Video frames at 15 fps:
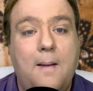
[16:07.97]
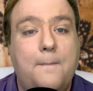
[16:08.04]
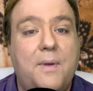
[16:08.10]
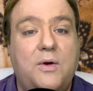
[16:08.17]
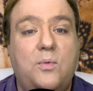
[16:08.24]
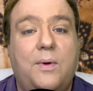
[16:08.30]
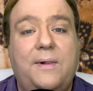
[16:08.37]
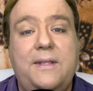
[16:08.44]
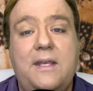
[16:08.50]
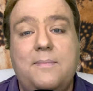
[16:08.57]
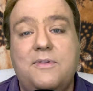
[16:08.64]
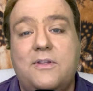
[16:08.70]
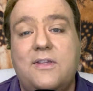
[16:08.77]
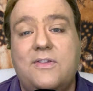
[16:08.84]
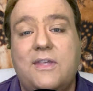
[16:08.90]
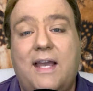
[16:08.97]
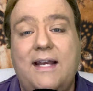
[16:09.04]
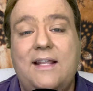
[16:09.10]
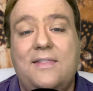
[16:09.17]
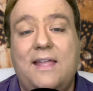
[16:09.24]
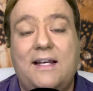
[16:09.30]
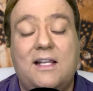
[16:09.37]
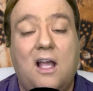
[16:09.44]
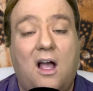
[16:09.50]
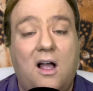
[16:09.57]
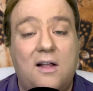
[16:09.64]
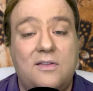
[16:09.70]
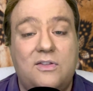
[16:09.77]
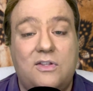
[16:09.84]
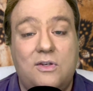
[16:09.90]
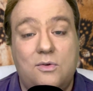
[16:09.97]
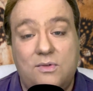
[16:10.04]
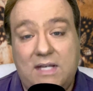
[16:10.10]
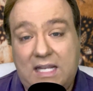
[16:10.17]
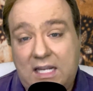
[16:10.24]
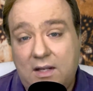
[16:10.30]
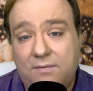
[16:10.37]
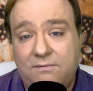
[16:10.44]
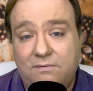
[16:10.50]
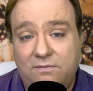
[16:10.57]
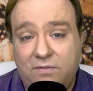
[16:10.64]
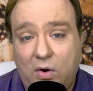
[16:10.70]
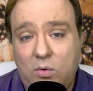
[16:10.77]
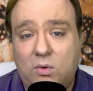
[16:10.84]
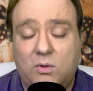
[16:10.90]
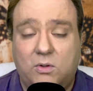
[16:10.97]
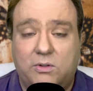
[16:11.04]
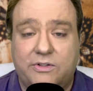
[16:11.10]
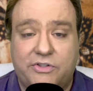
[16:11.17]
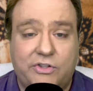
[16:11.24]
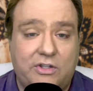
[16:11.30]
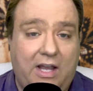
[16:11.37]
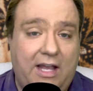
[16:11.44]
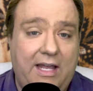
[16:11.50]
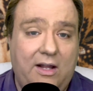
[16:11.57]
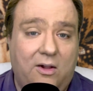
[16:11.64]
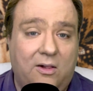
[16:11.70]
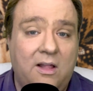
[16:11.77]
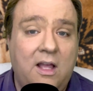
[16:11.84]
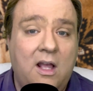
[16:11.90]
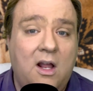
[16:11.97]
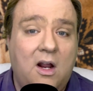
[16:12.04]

but Williams decided that Conn's unique vocal style,